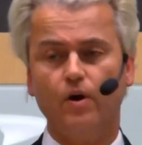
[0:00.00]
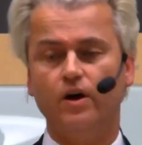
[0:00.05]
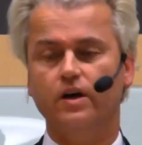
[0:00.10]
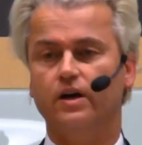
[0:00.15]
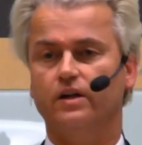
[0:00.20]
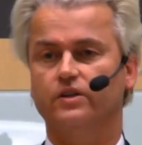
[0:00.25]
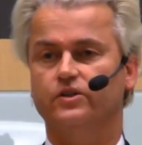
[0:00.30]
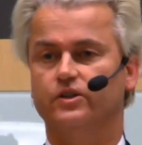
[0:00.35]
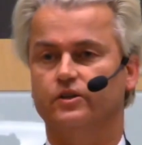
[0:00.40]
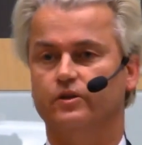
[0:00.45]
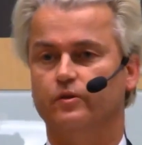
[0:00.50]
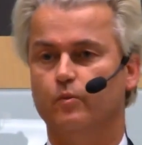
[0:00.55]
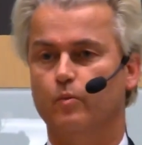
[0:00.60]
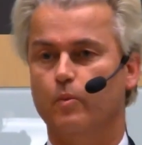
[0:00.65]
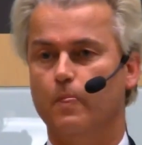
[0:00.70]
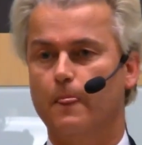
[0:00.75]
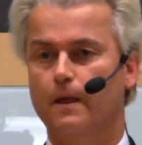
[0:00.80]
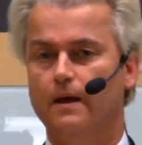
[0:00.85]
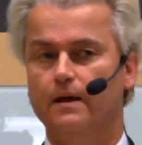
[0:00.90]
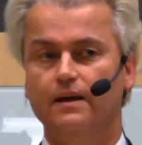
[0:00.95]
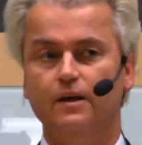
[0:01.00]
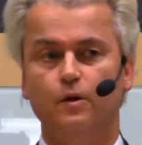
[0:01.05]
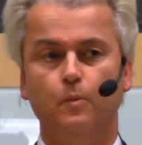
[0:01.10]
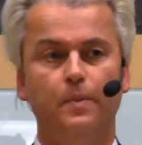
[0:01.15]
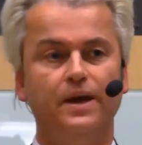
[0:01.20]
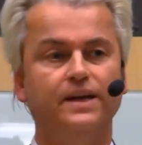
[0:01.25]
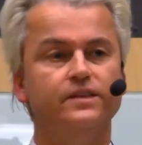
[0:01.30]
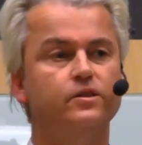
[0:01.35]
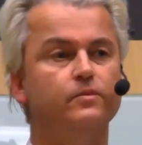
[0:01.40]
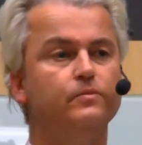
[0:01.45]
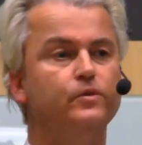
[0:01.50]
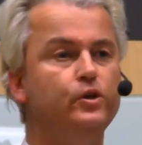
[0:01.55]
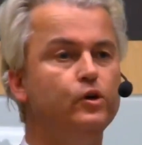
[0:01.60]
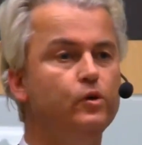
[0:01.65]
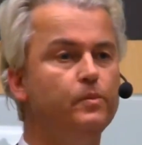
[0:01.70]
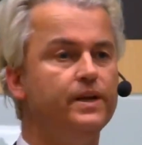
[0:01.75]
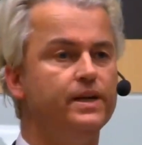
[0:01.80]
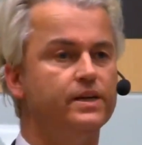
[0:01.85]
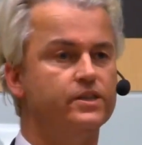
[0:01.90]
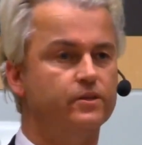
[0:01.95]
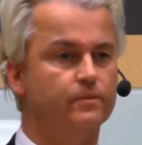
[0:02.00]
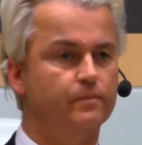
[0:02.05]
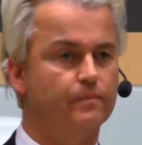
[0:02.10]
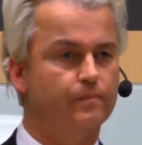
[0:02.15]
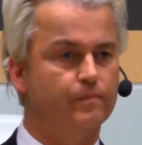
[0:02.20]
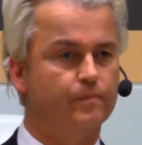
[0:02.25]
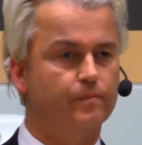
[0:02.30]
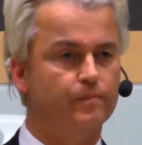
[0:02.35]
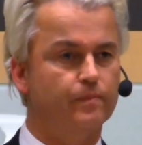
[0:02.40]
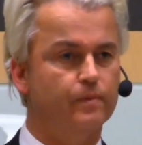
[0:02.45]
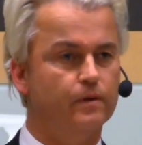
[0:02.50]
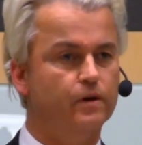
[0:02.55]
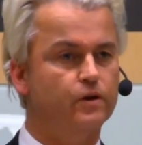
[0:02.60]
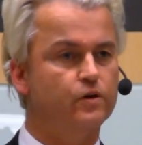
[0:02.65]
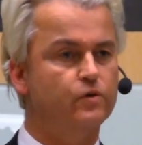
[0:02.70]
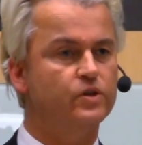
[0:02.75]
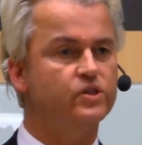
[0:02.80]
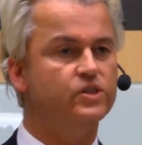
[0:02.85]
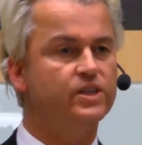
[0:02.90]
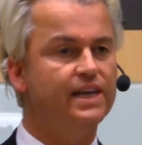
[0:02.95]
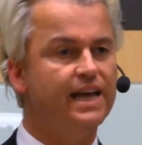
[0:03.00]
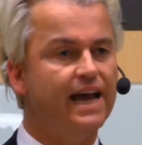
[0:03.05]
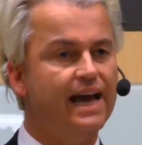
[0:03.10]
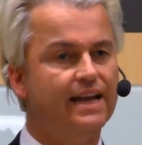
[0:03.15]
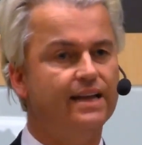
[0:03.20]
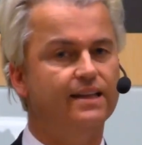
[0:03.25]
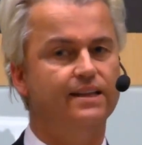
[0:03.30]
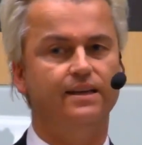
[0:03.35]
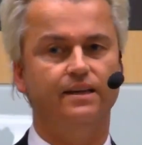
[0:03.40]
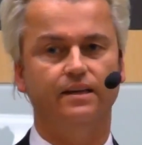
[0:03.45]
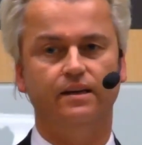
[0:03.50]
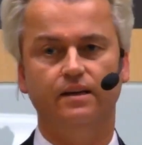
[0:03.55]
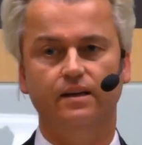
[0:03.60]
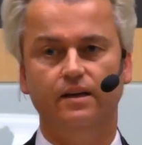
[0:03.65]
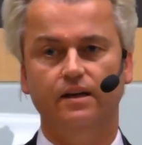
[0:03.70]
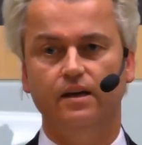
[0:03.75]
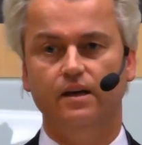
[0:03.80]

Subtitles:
Our culture, based on humanism, on Christianity,